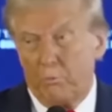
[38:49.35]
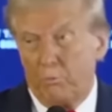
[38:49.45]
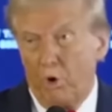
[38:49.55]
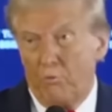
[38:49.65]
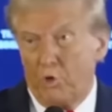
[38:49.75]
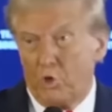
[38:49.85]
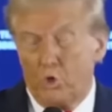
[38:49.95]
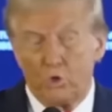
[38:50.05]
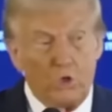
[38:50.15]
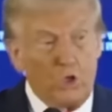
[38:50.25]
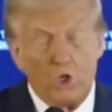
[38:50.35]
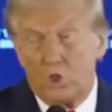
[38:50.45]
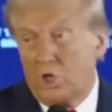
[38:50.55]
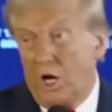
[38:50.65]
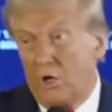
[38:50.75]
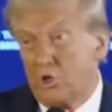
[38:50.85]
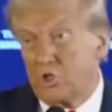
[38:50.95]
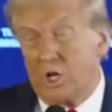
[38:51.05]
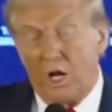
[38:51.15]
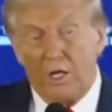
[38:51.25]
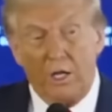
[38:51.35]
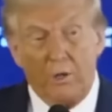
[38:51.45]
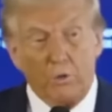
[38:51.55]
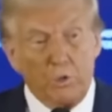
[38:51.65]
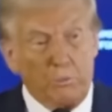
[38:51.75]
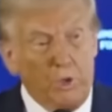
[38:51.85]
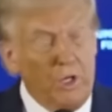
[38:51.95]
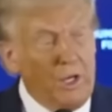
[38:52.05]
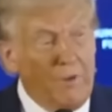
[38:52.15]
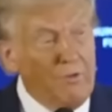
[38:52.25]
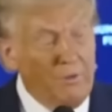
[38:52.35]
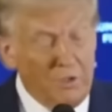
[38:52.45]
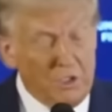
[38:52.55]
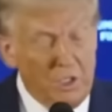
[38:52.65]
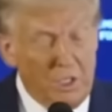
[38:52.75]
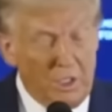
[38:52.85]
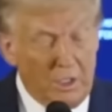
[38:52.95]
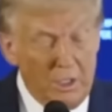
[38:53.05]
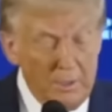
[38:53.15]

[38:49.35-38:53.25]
And over his shoulder, the entire skyline was burning. I've never seen it.